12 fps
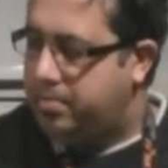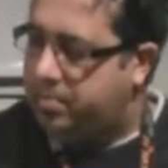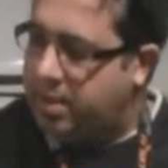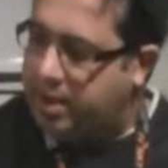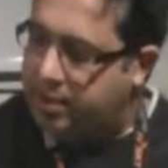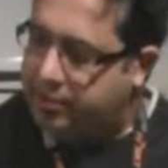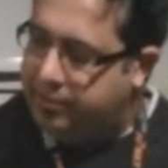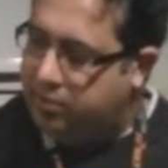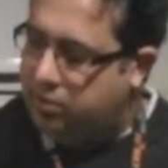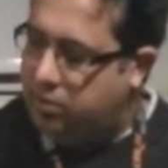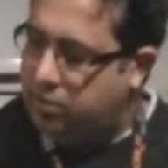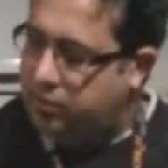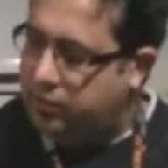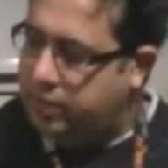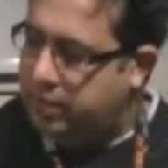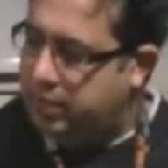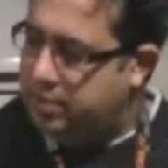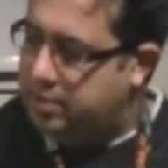but for all of
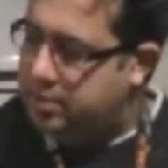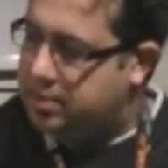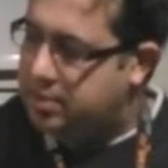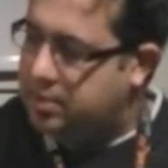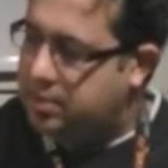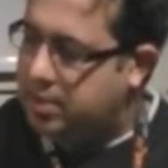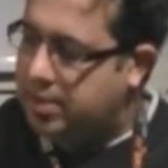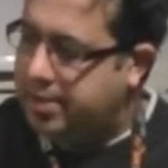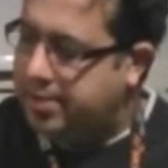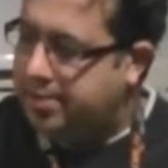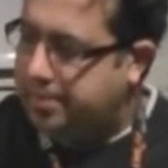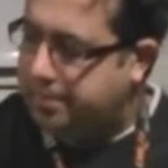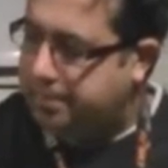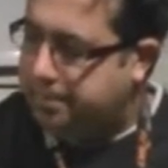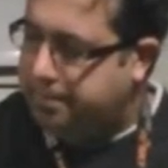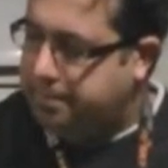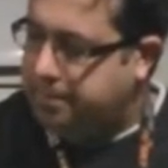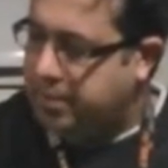these, um,
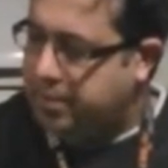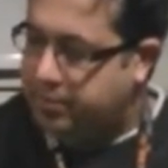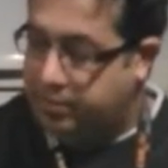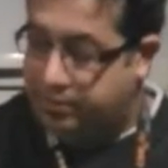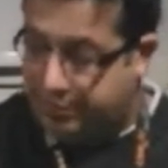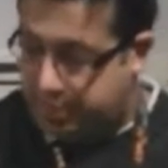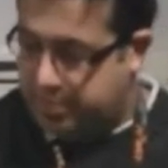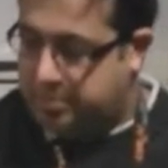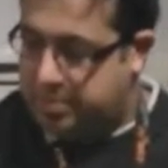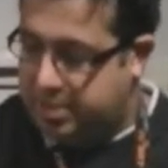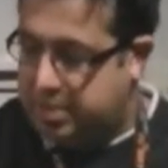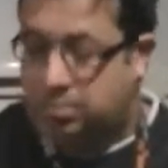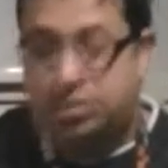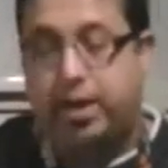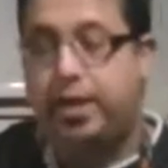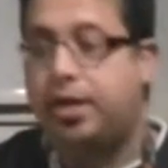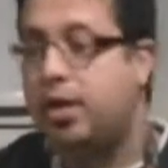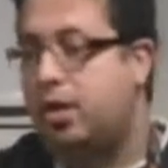for, for, this particular
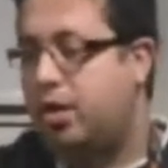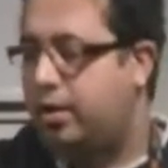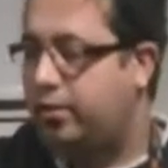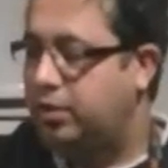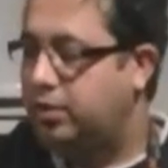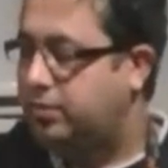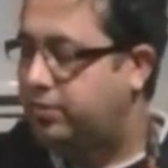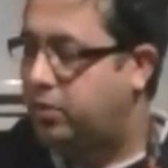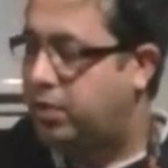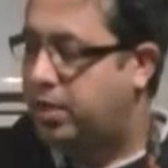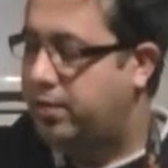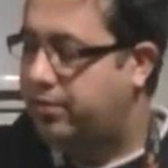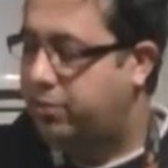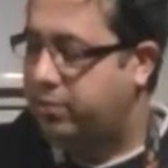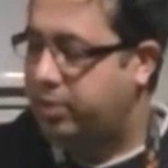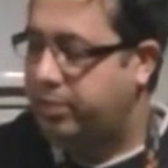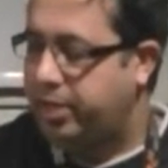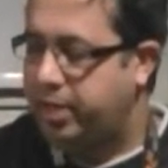plane, I've used 4, uh, four
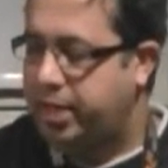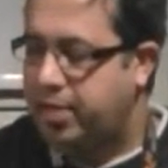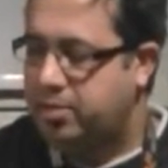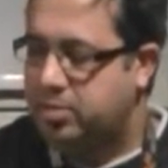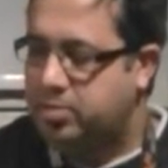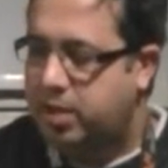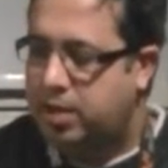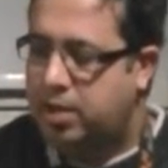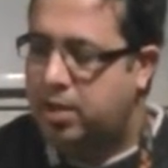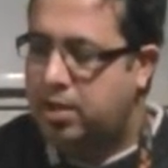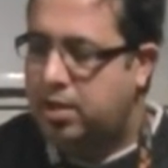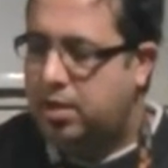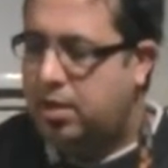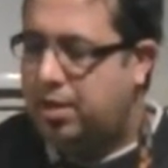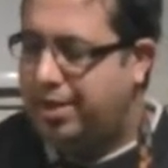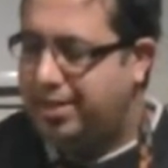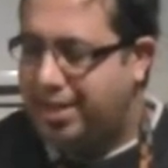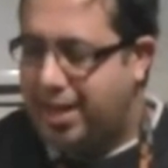millimeter carbon spar.
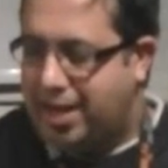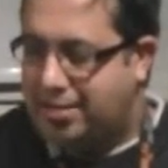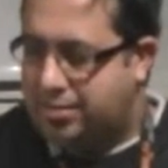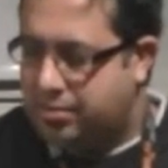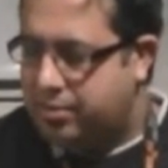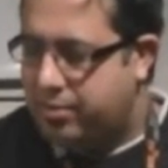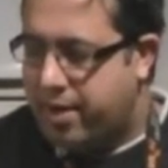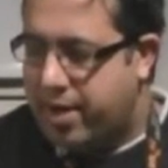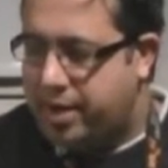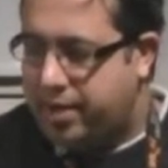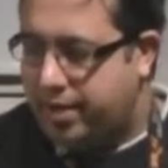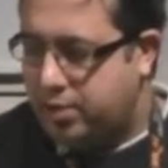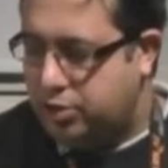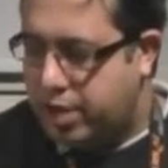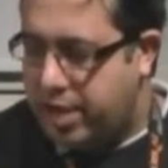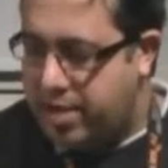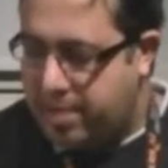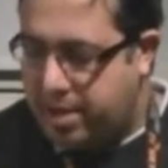I did ask Greg and
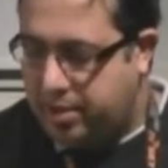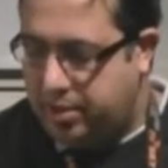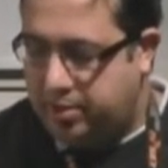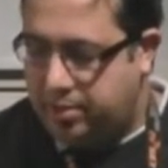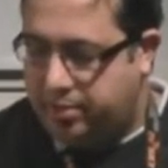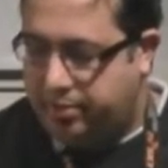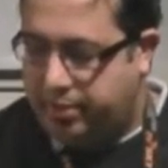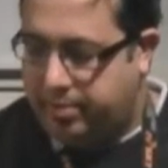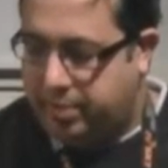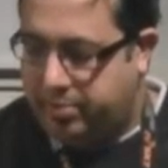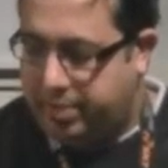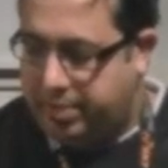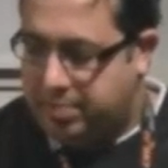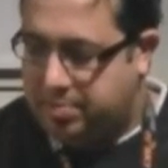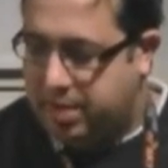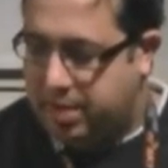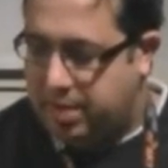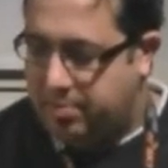Jay about using a 3 millimeter
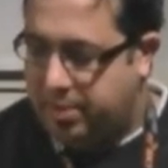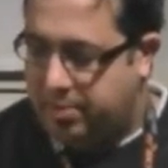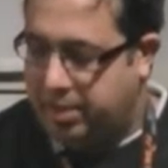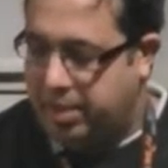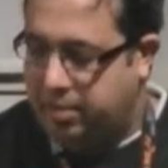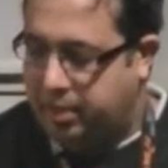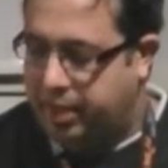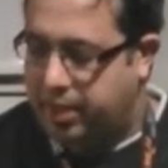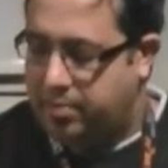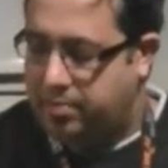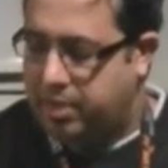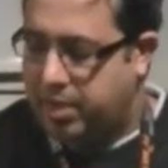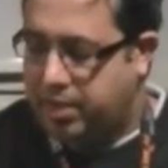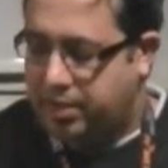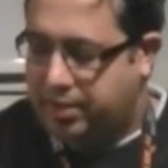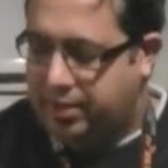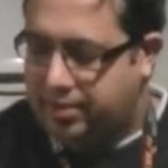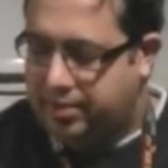spar, maybe doubling it up
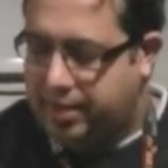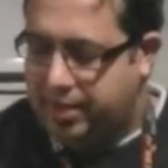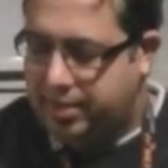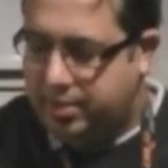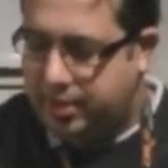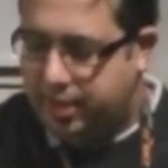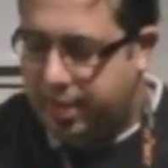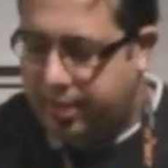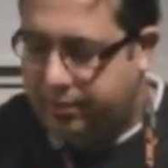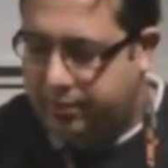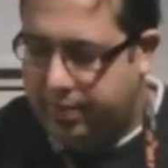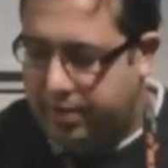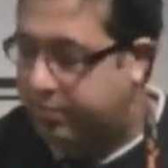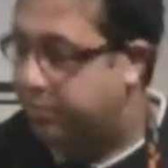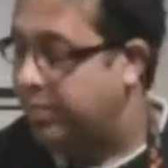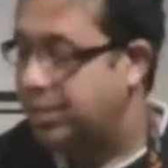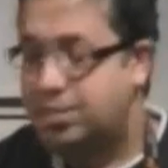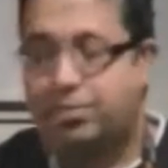they said you're going to have enough
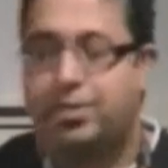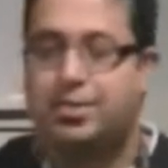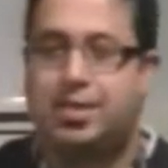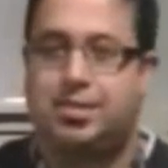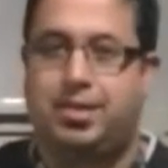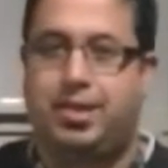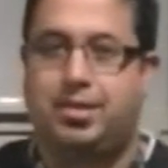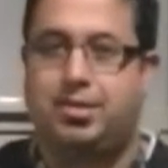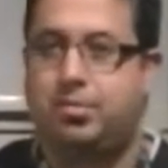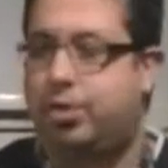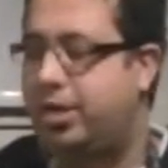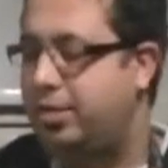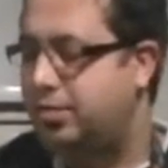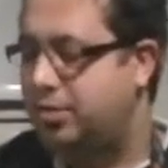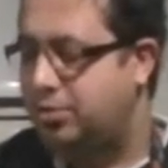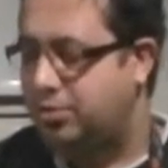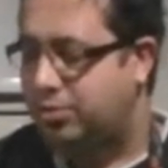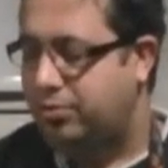wing stress as it is. You might,
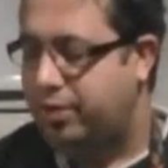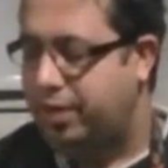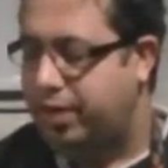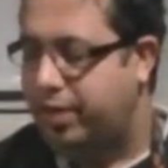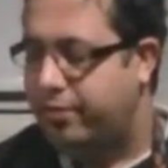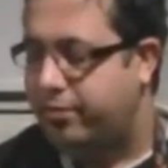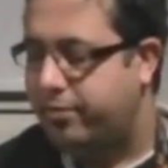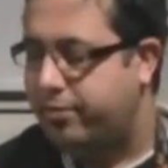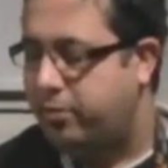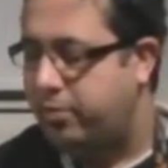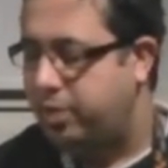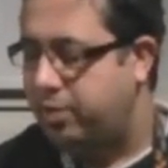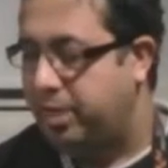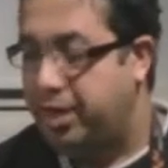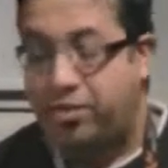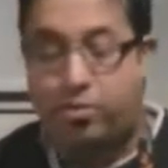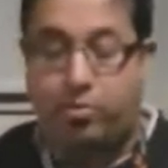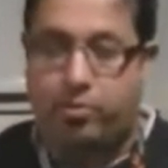you should really go for a four
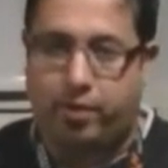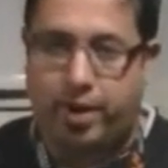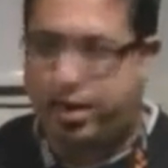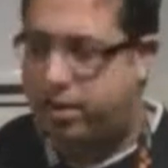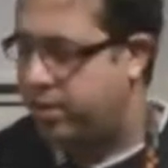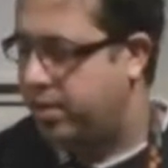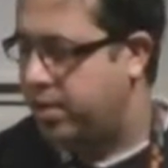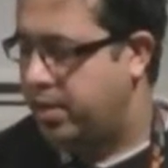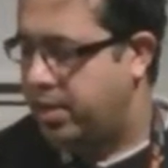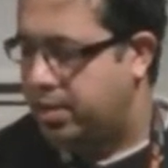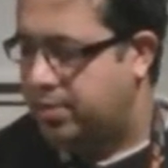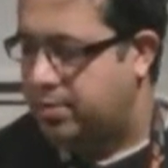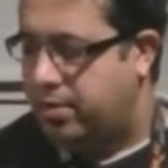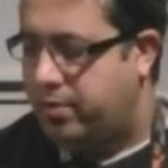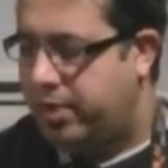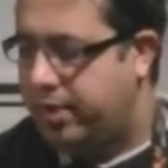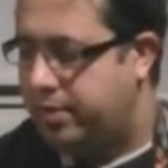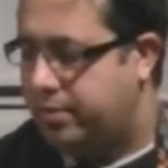millimeter or greater. So I
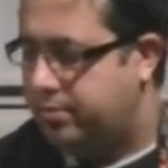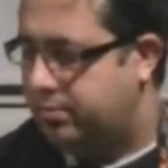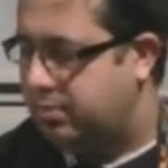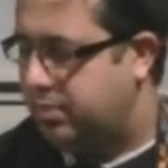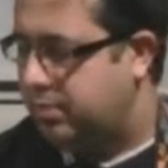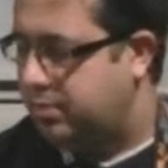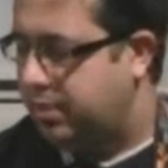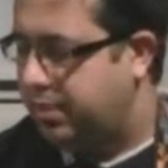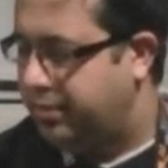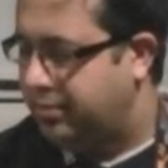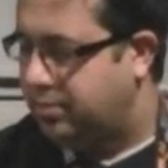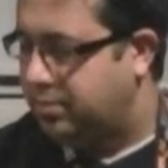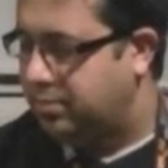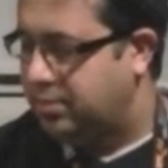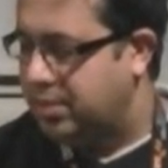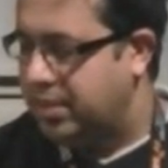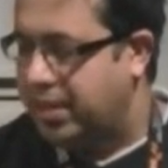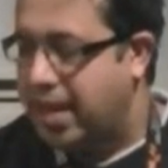went, I
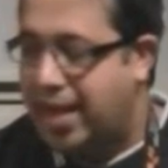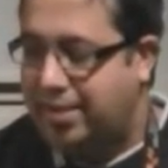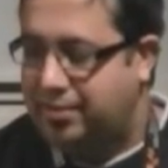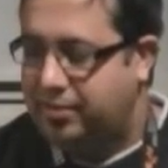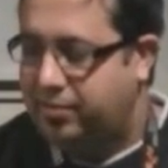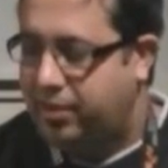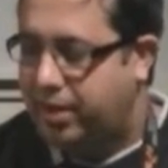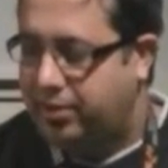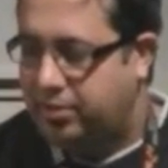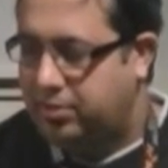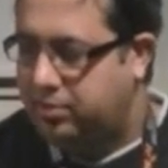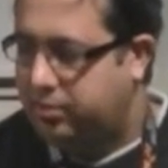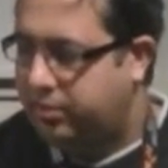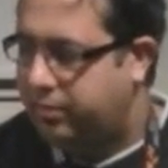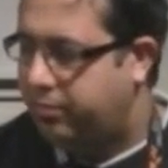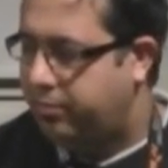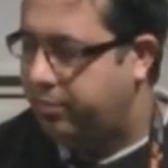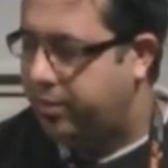did it as advised and took the
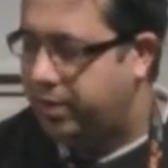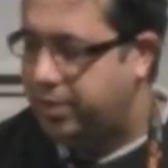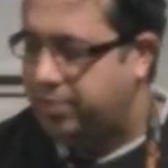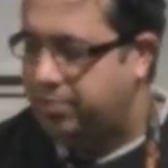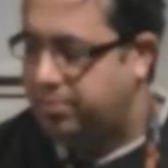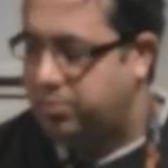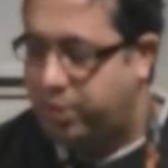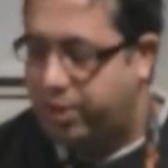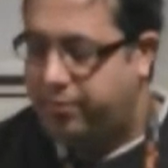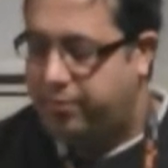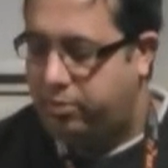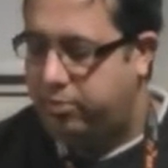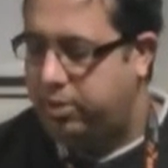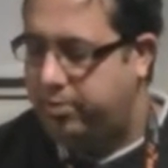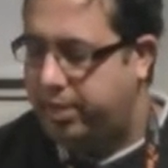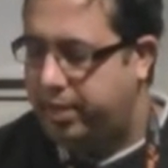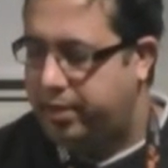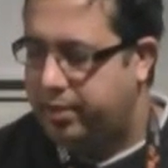form, uh, bought a four
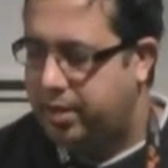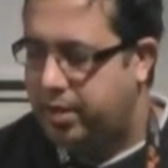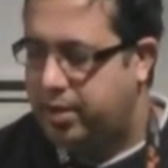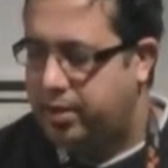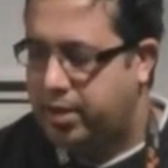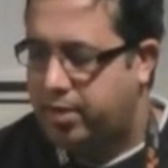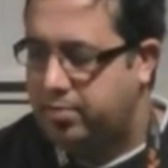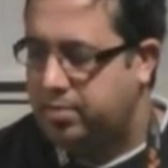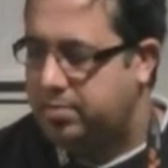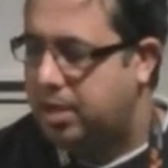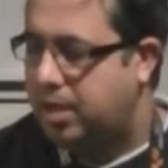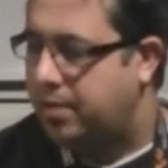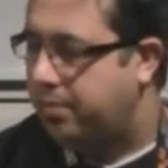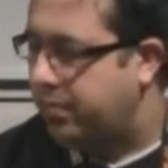millimeter uh, carbon spar.